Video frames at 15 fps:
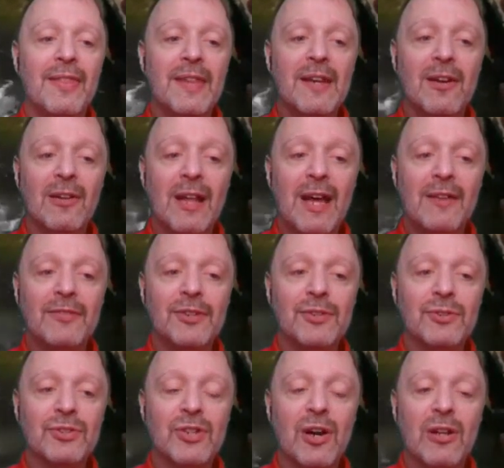Then all I have to do
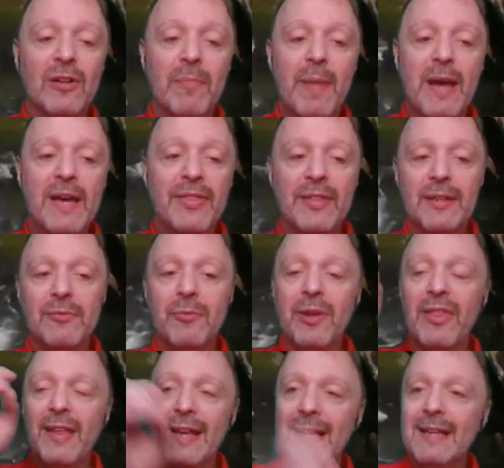is call a method
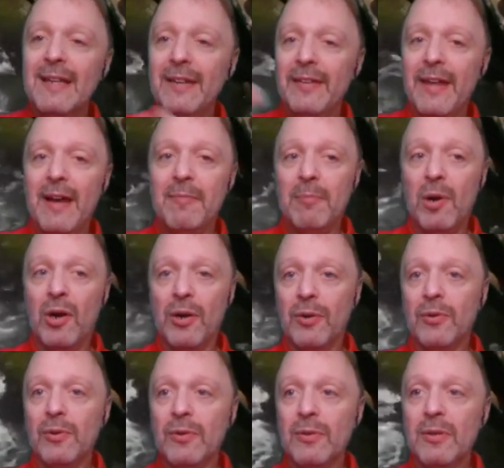within that
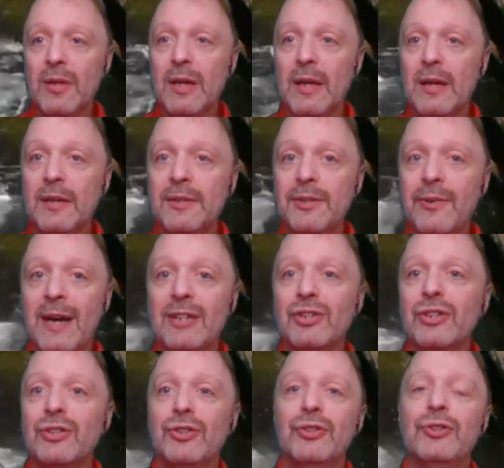model to
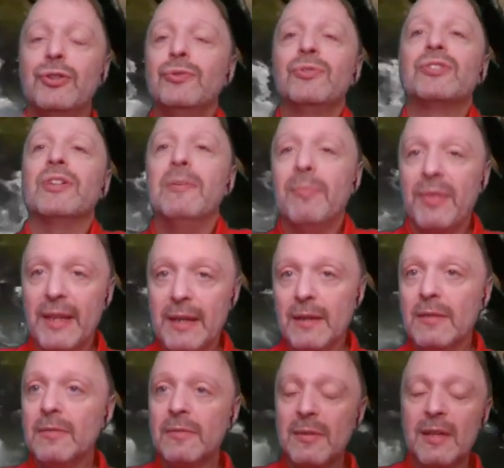actually do
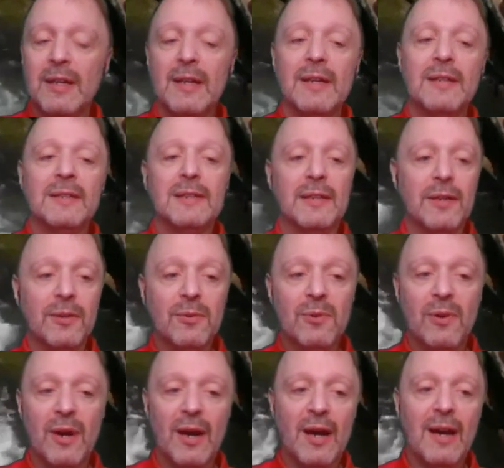something.
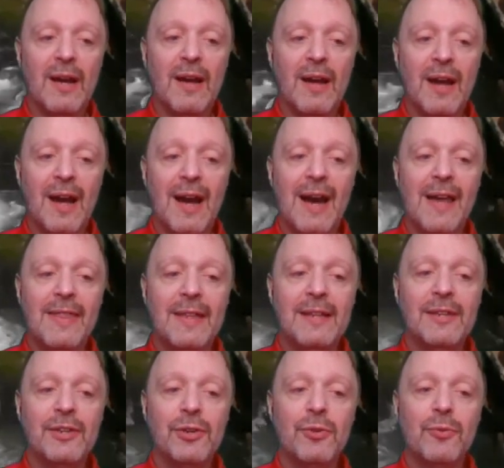So I
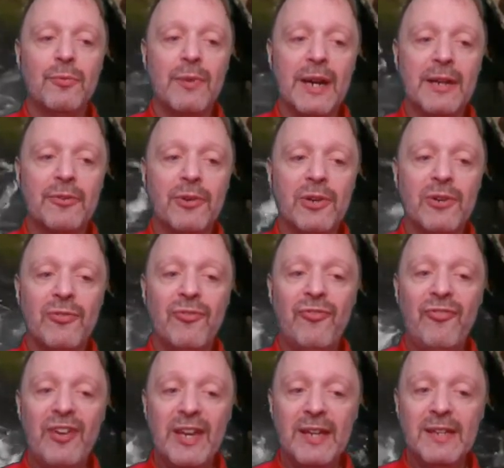then do regra
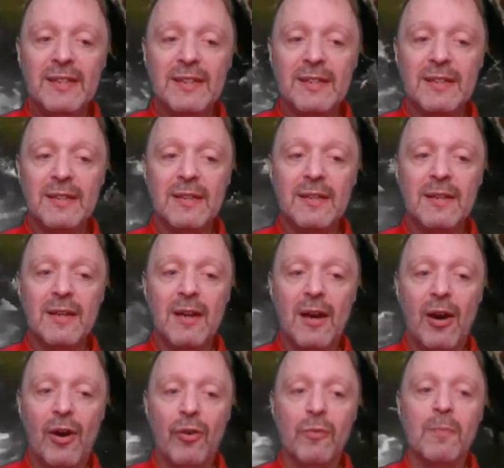fit
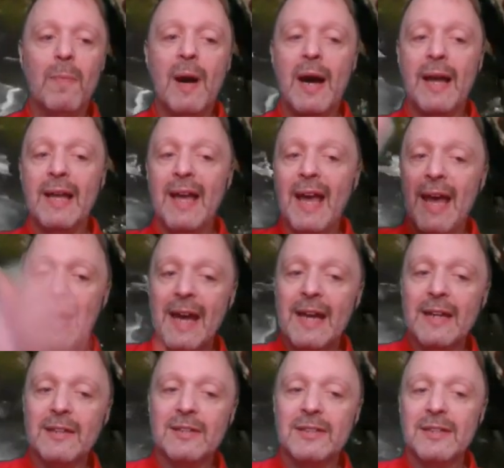on my
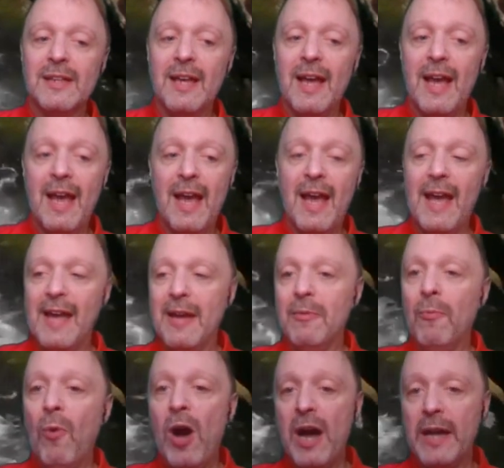x
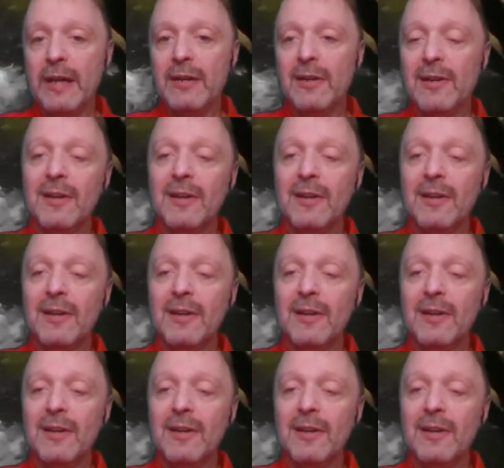and y,